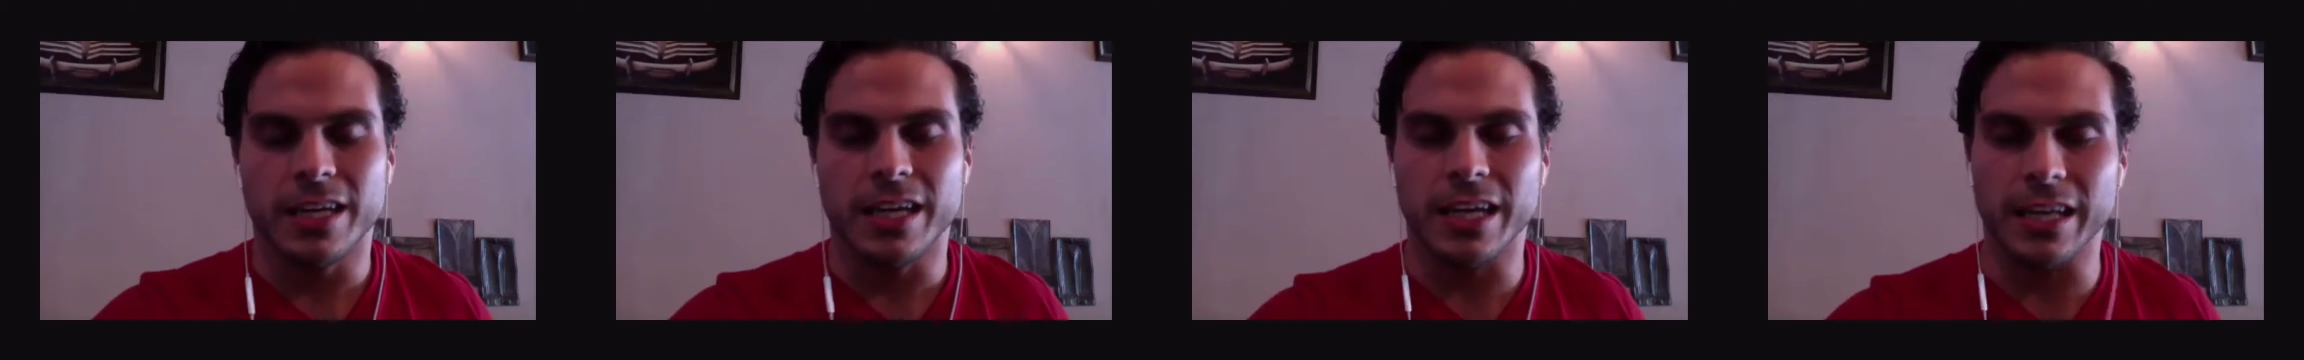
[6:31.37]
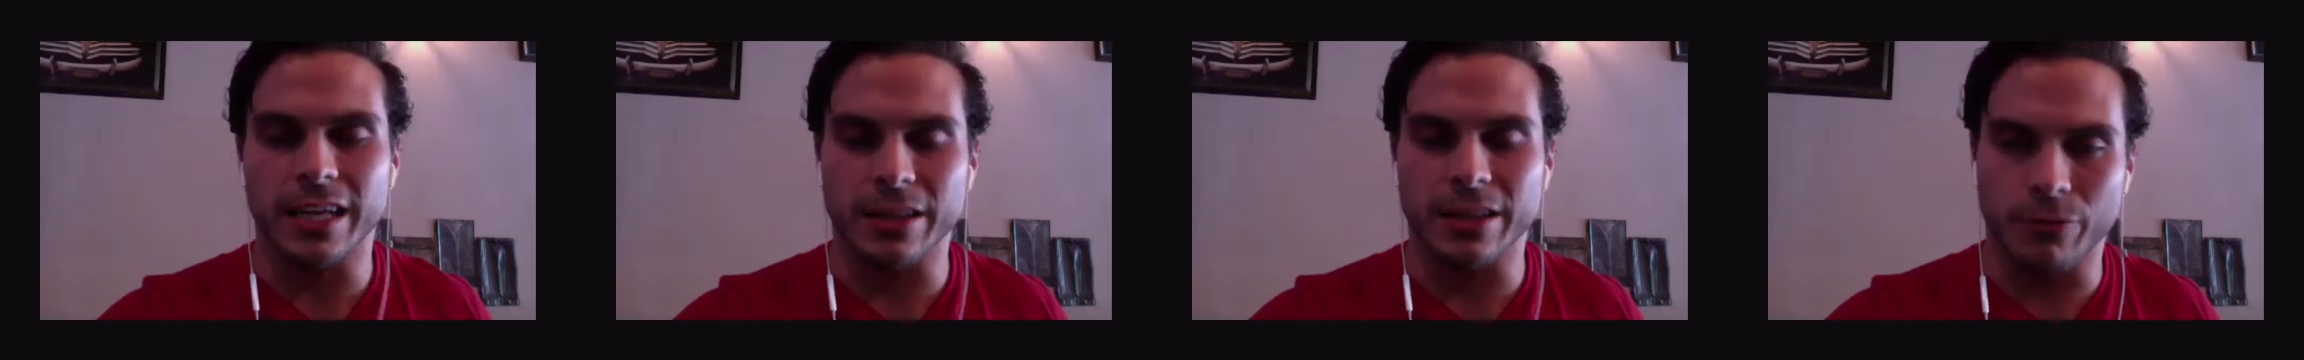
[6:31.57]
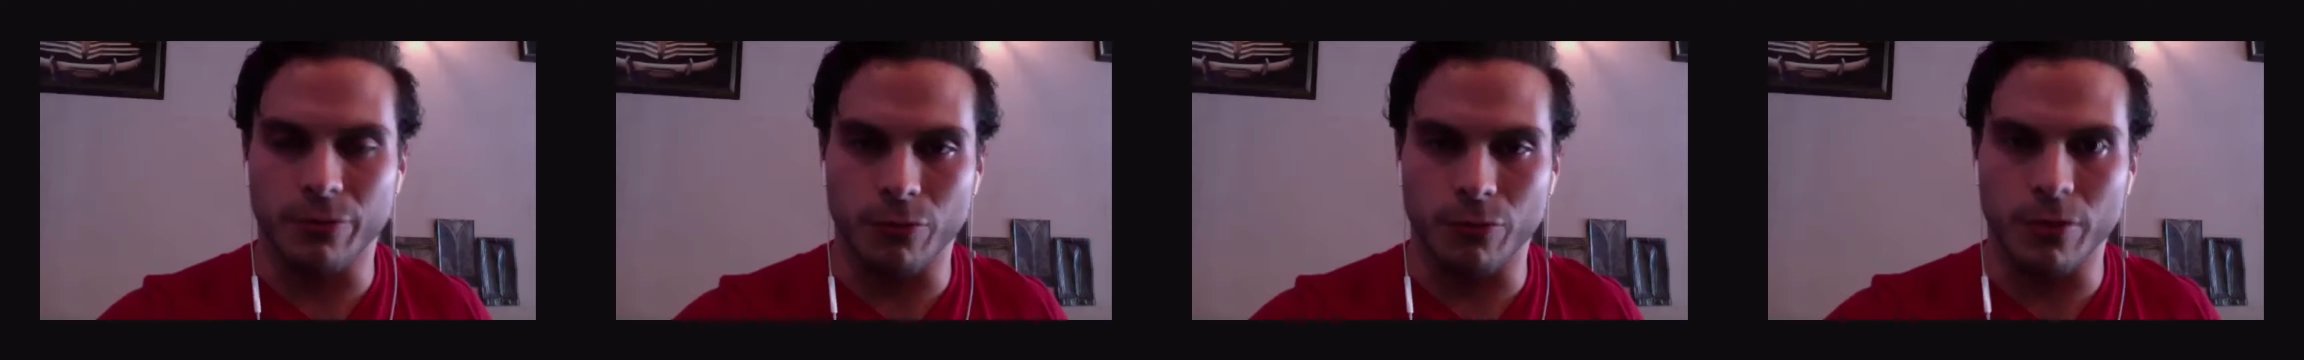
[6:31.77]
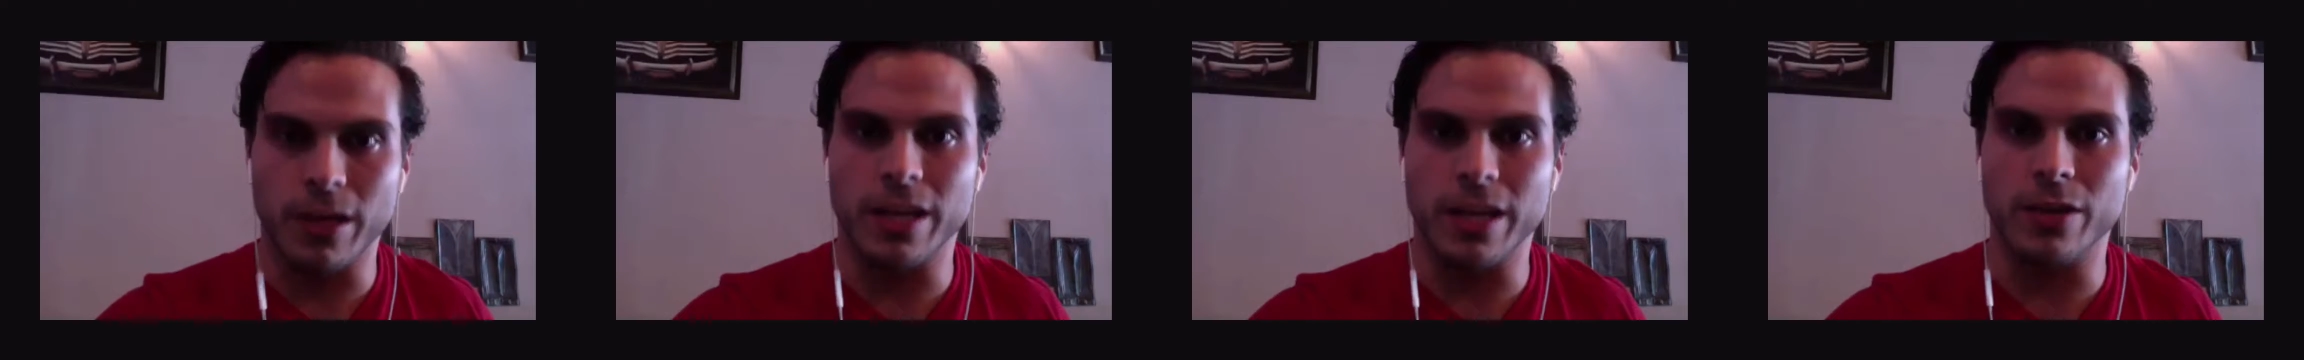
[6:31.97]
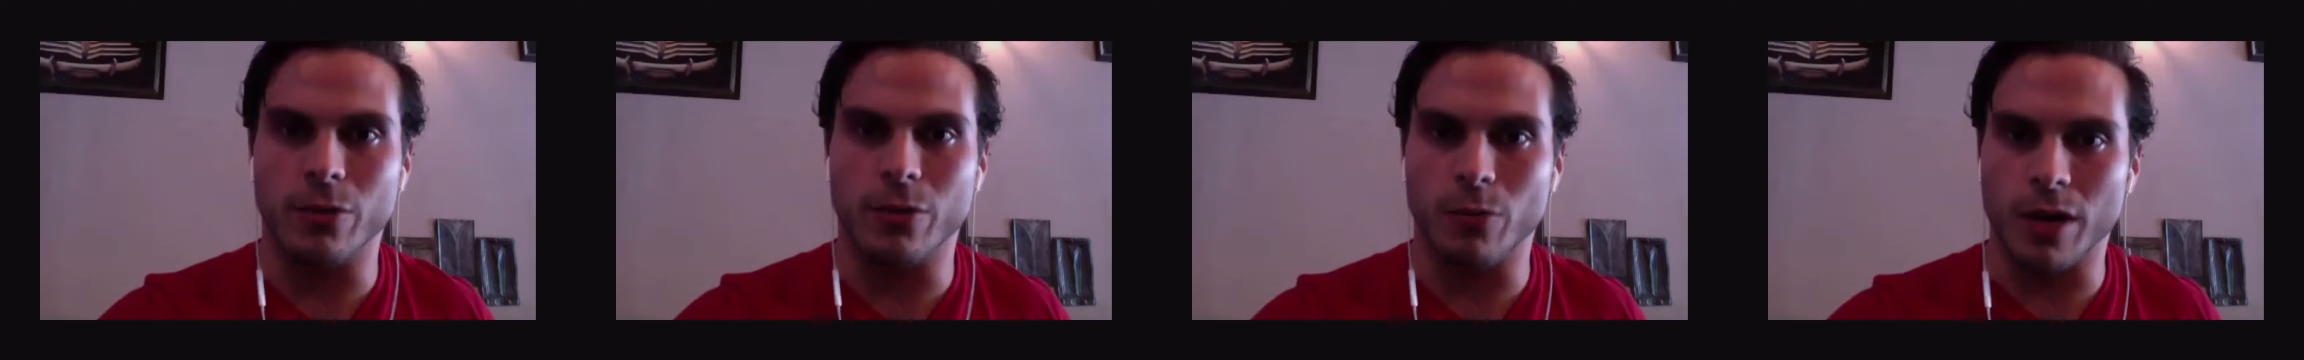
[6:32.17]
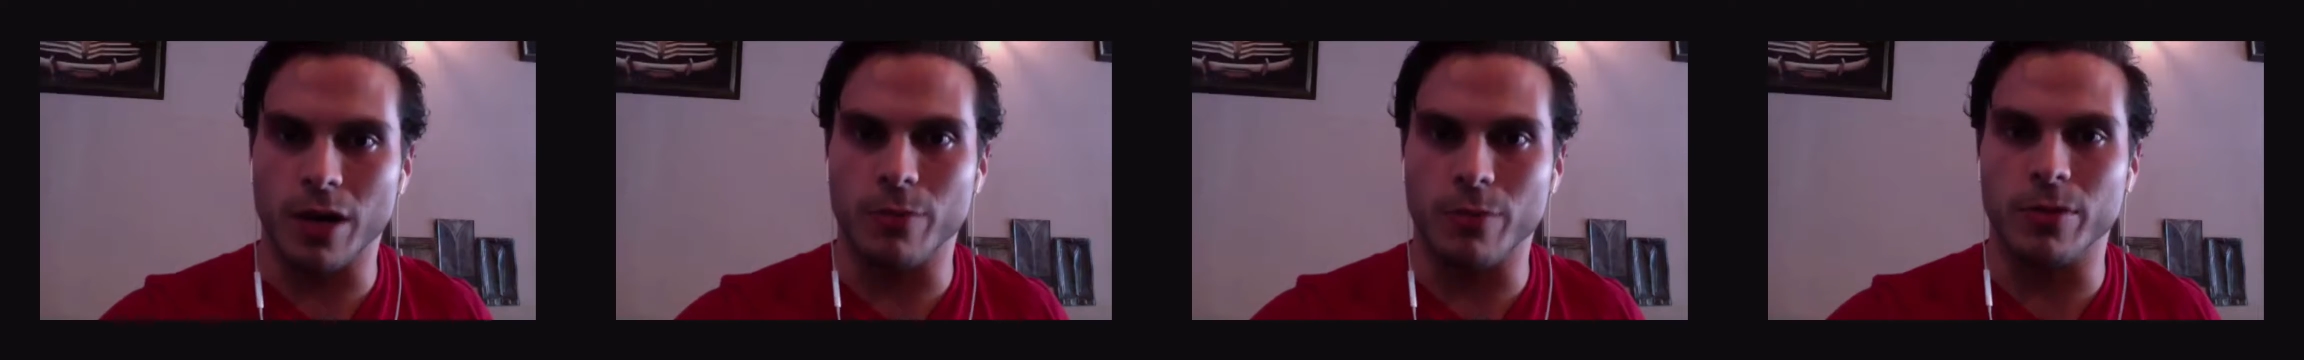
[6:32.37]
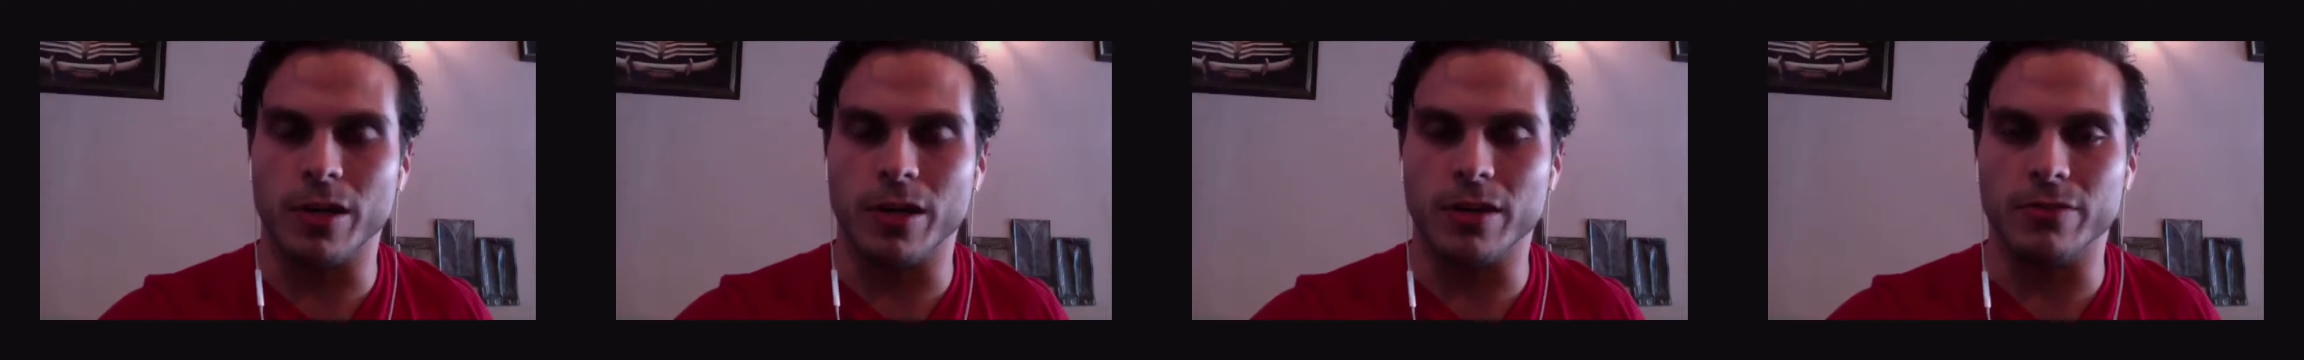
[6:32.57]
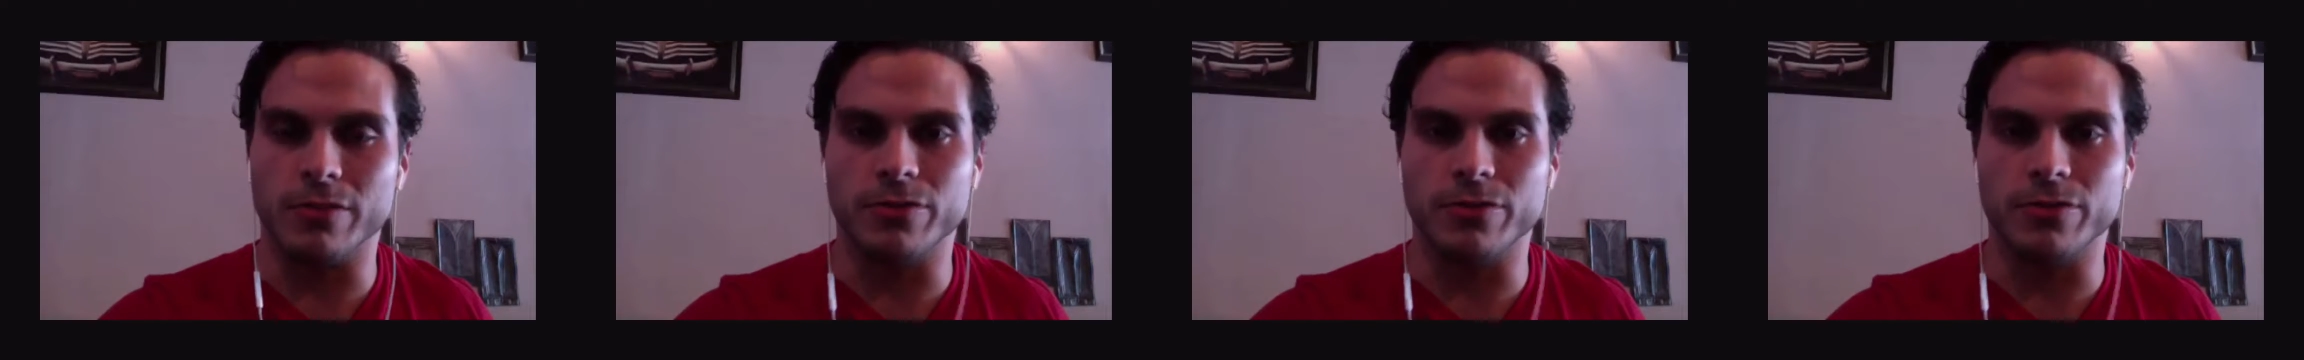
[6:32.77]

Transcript: in the realm of,